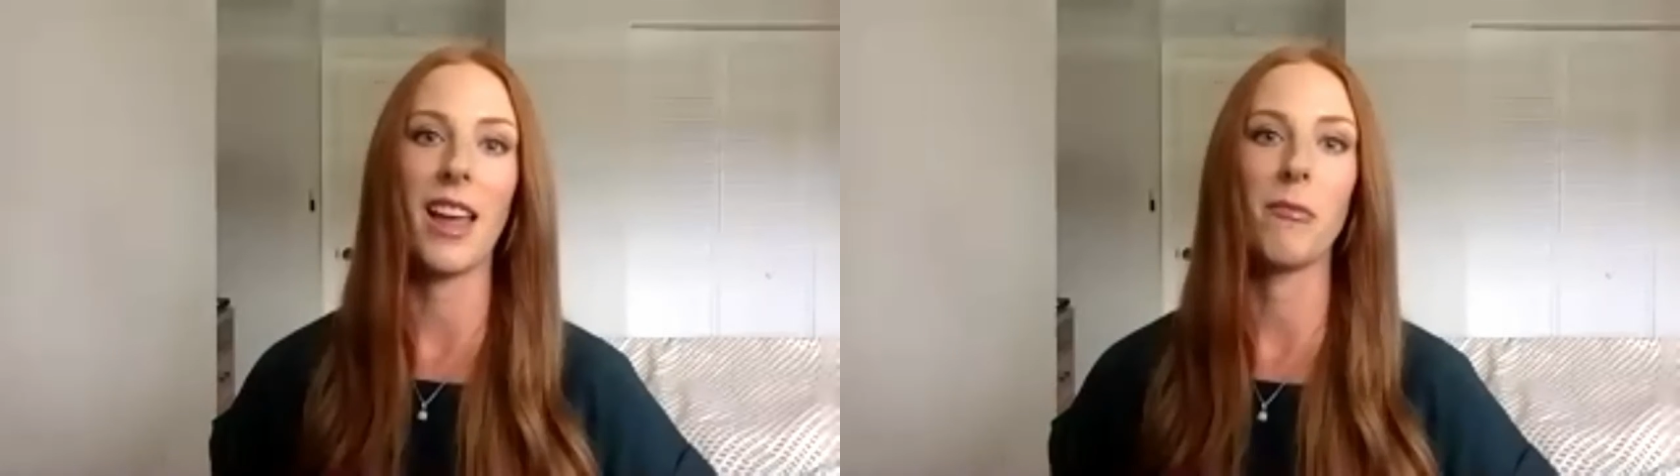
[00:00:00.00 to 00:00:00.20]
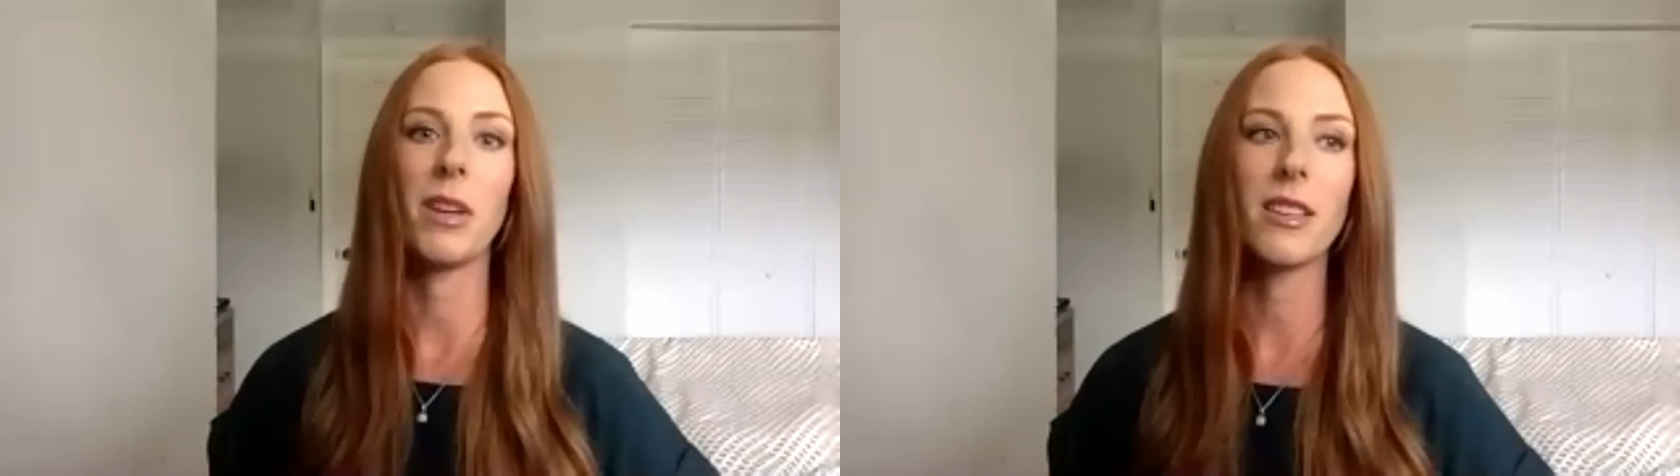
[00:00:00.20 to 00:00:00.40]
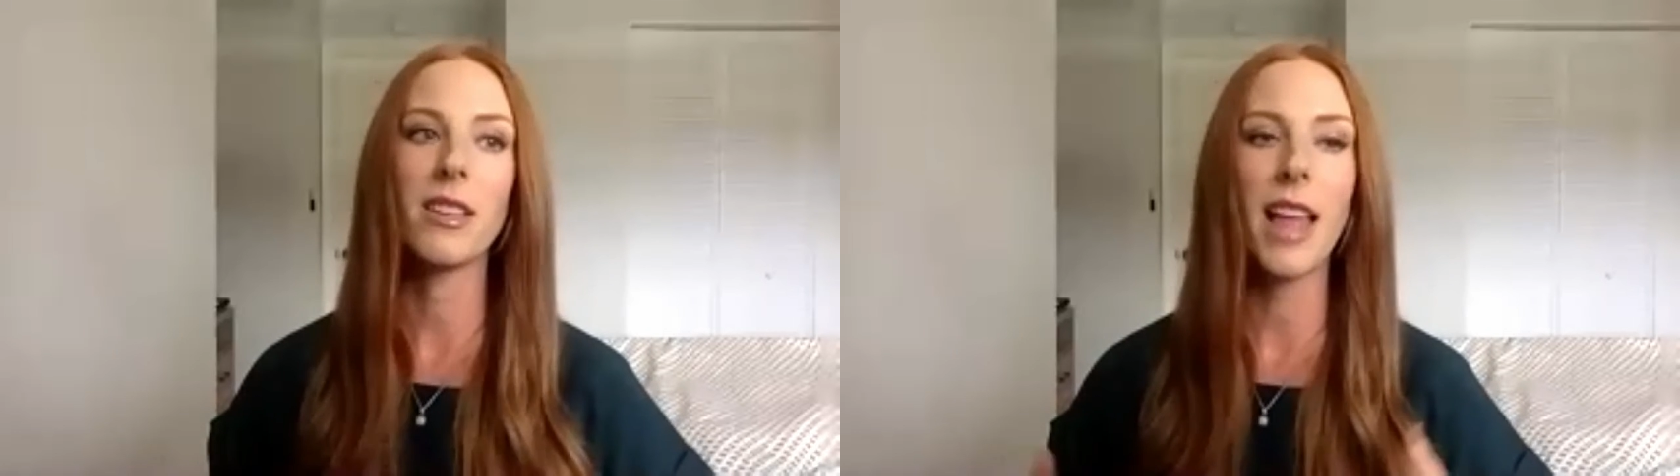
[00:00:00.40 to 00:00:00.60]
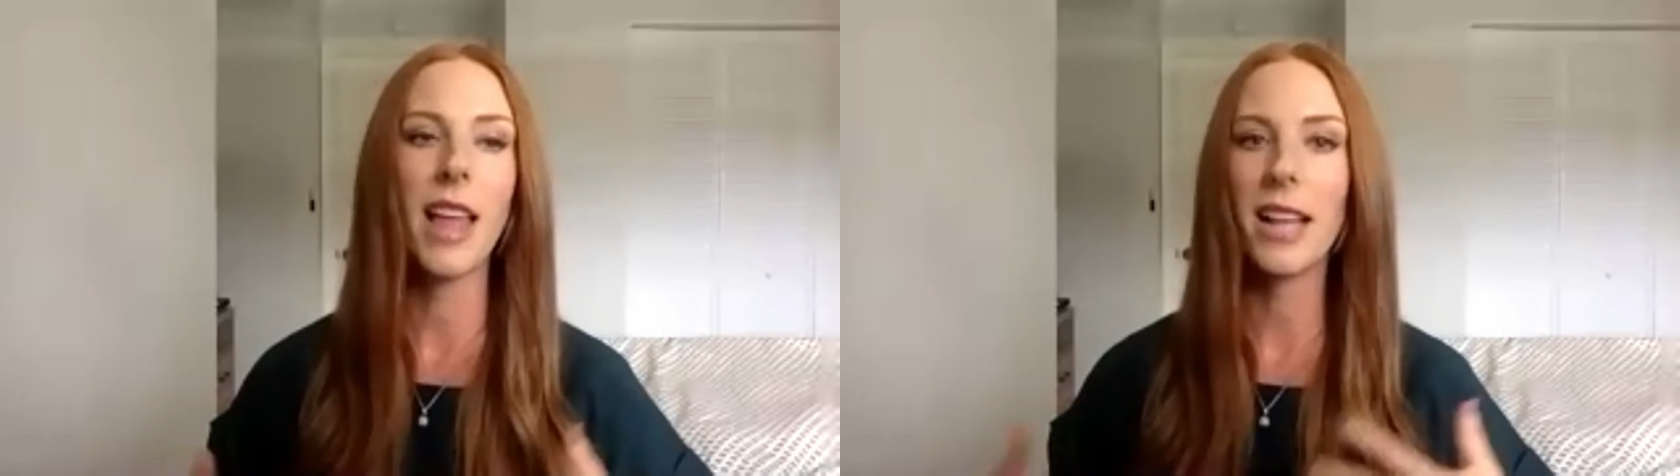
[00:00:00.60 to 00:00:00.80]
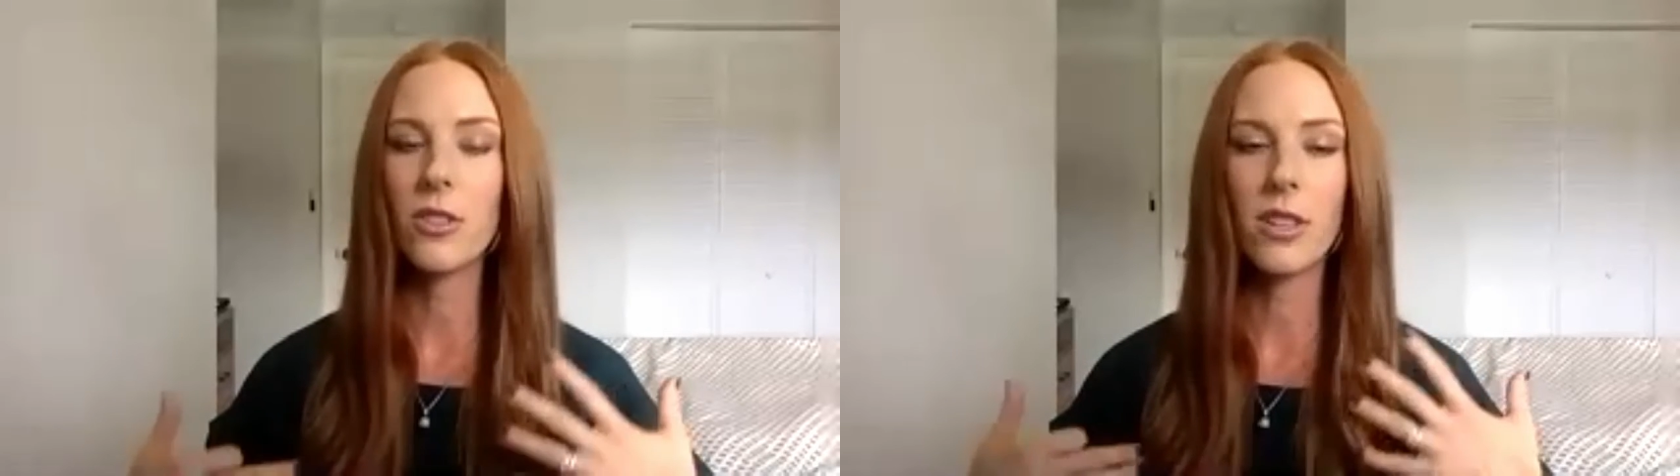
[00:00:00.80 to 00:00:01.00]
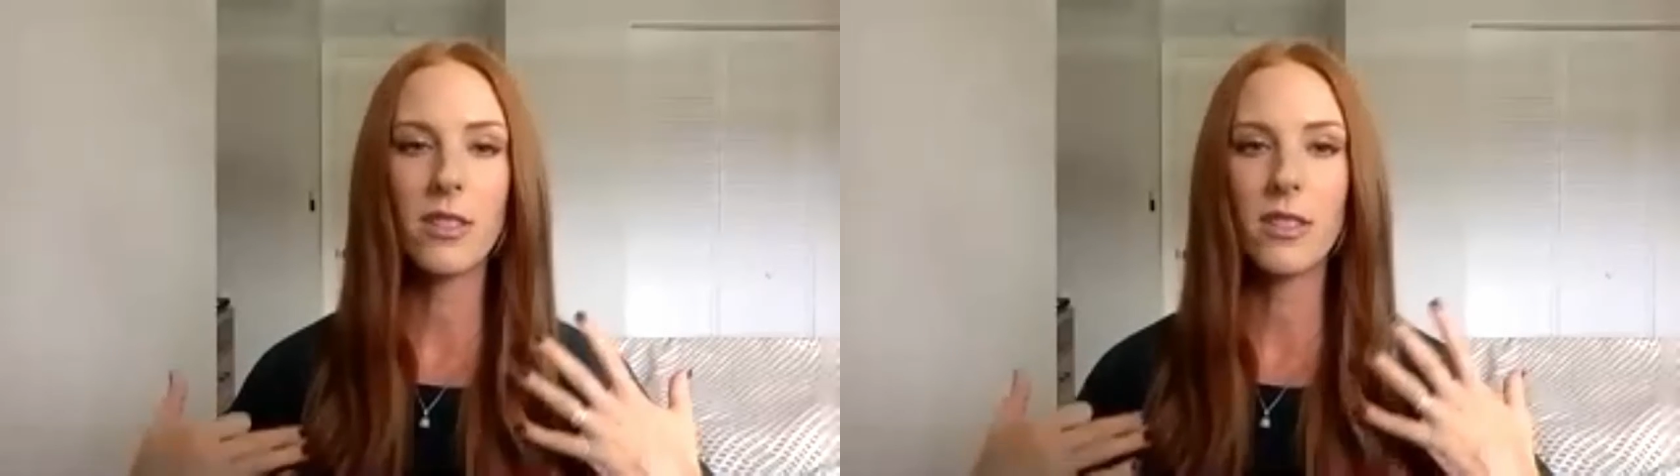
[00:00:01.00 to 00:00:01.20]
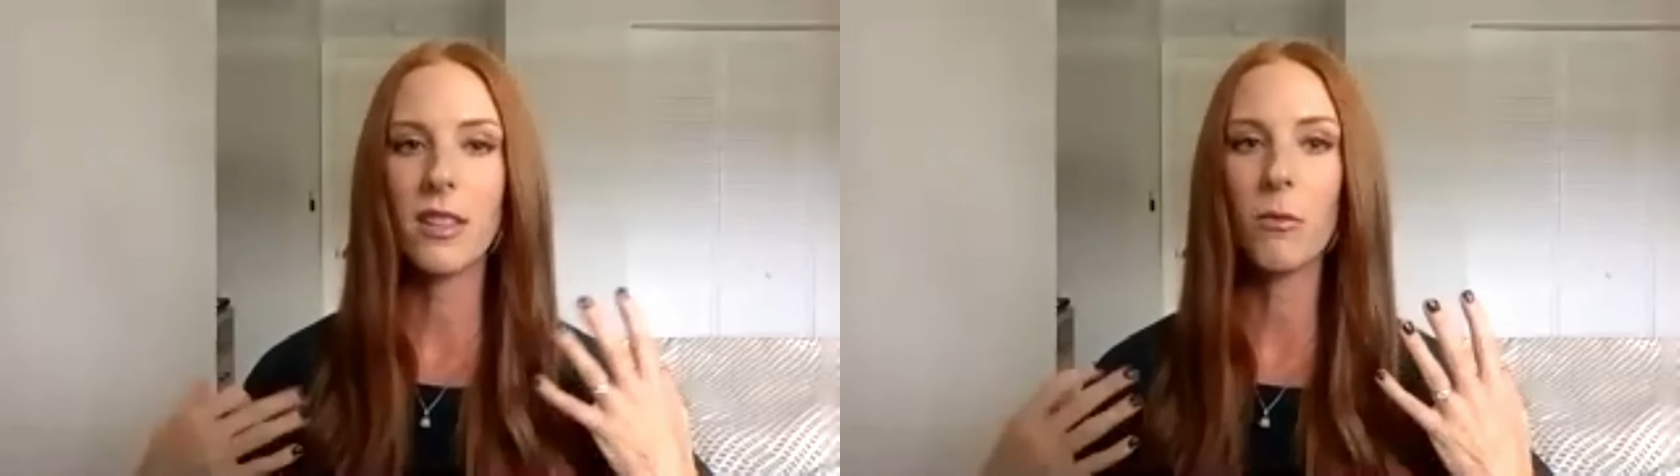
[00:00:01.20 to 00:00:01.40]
because that's just